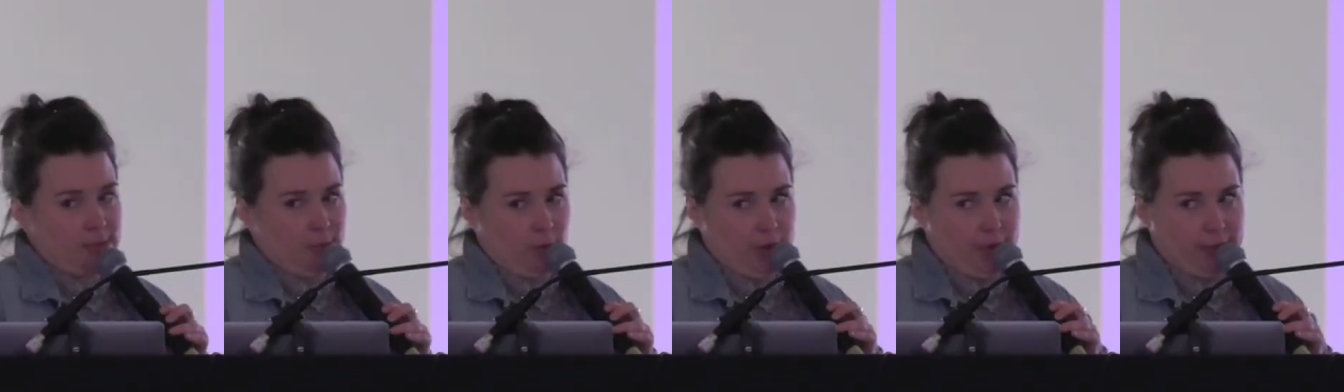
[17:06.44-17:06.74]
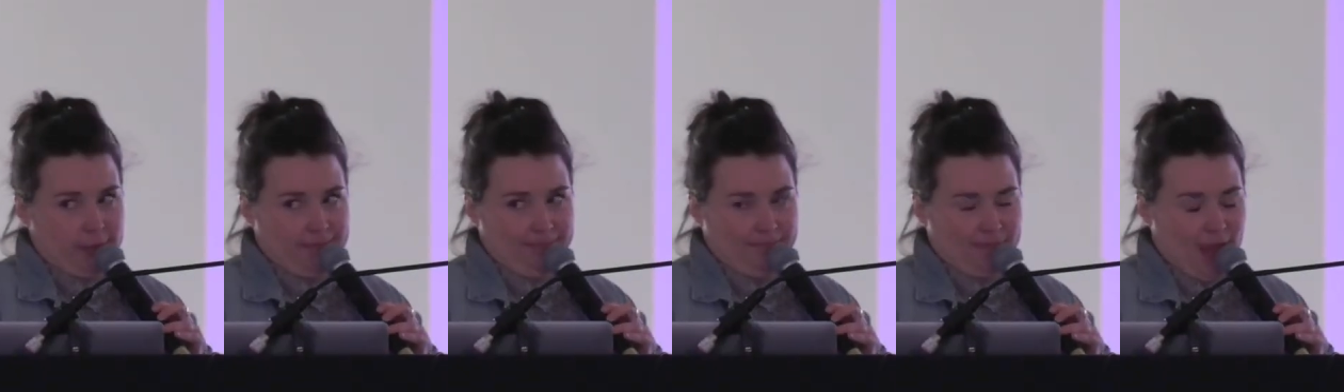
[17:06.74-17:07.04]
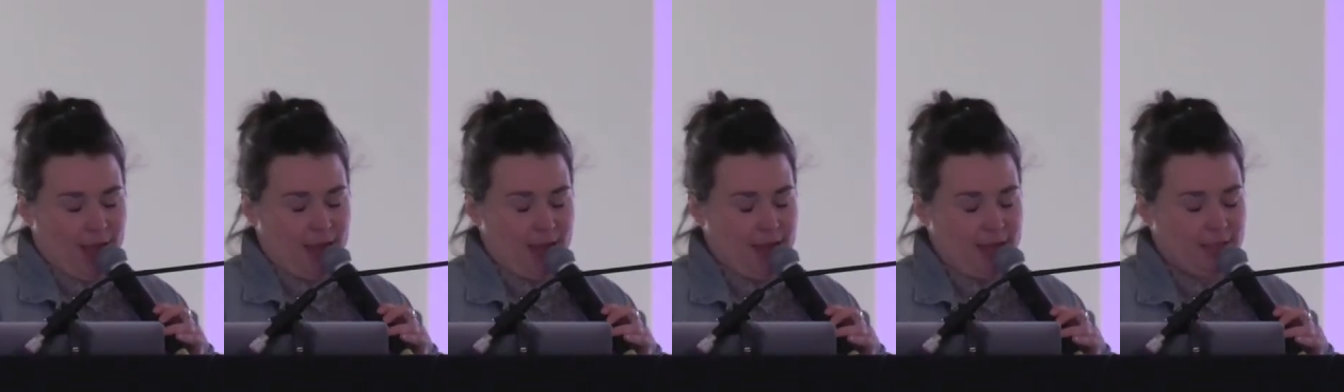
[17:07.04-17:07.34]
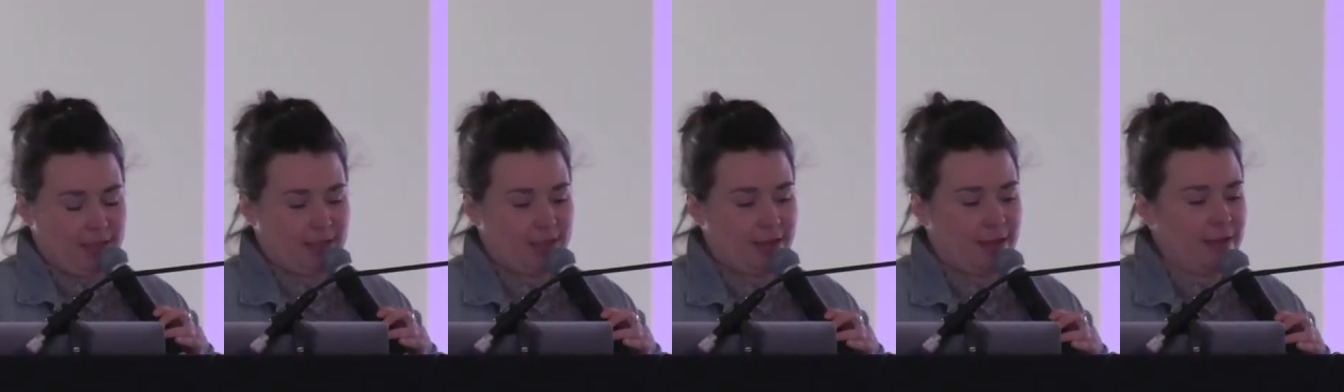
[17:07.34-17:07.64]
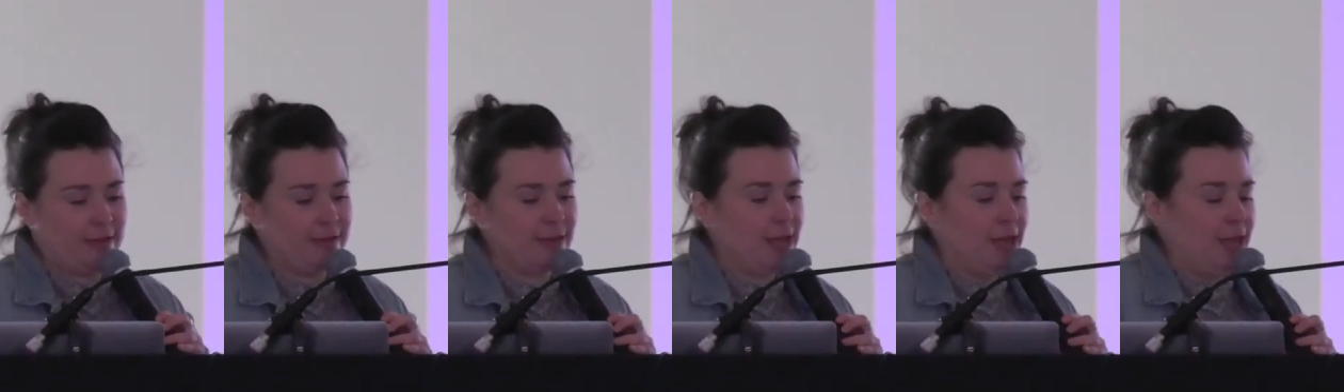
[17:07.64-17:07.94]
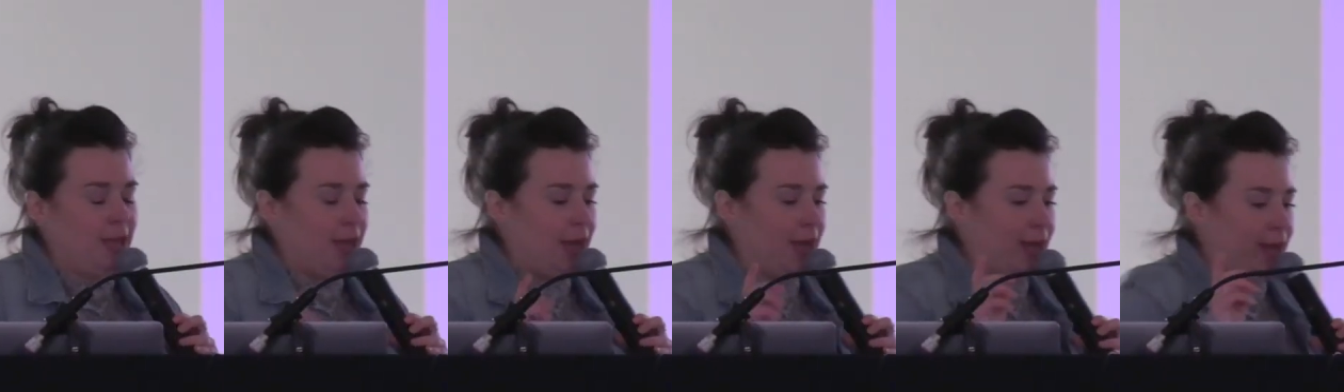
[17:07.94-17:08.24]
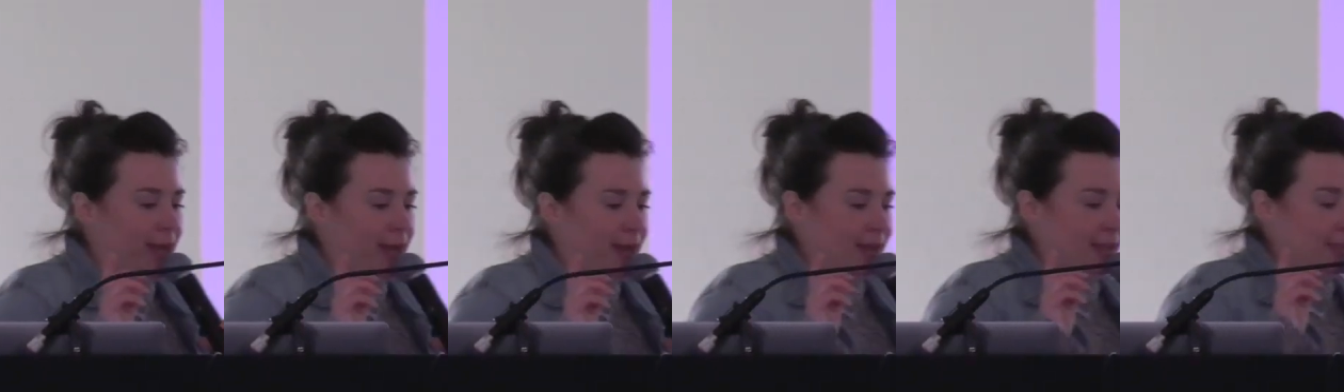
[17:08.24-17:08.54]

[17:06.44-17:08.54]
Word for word: a word. Uh, so uh,